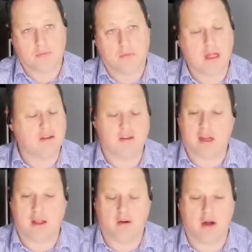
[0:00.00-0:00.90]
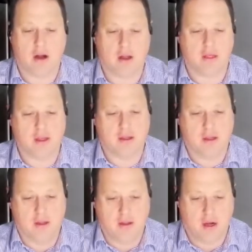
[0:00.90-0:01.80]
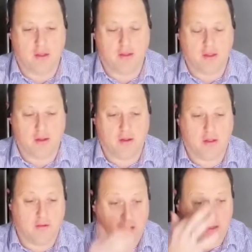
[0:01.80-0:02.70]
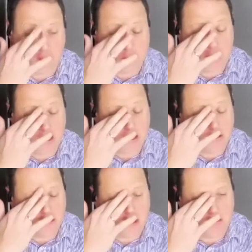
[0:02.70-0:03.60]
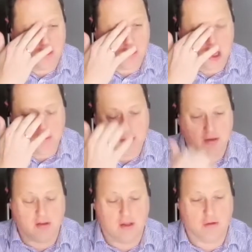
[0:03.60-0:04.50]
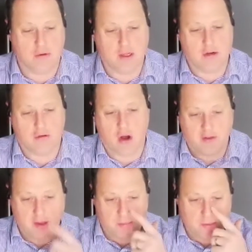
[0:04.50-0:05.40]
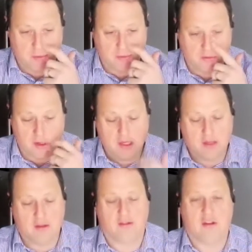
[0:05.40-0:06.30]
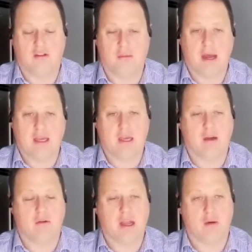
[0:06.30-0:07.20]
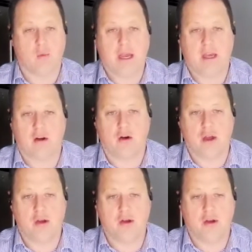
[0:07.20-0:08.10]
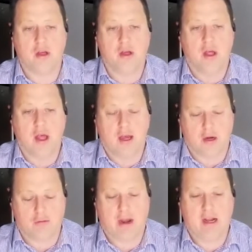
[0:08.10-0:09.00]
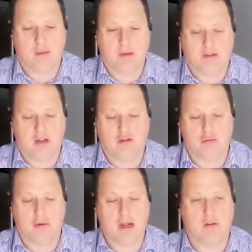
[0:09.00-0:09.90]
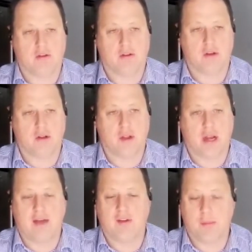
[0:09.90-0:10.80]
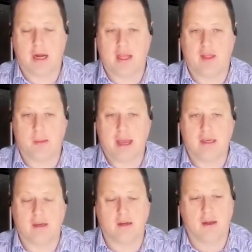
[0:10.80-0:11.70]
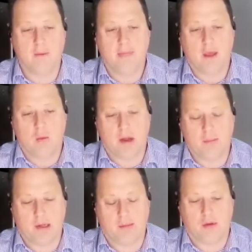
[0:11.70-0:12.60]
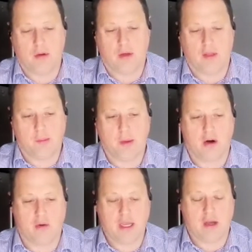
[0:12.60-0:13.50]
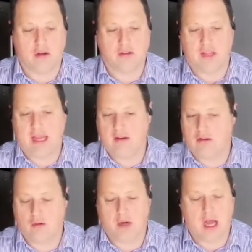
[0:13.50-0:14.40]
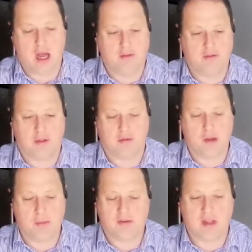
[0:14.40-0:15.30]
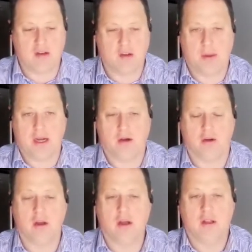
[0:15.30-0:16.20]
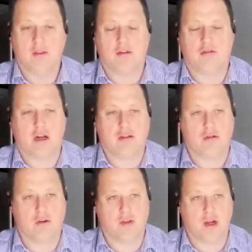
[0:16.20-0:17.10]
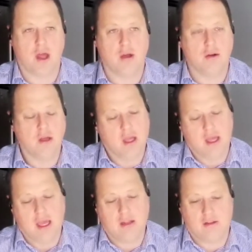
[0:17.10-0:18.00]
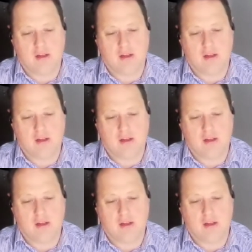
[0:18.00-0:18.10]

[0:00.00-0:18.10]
That's exactly right. And I think, the fact that money is cheap at the moment is really driving people's decision-making around where can I earn a greater potential rate of return than having money in the bank. And when people look at the borrowing cost at 2.5% to 3%, depending on the structure of your loan, it's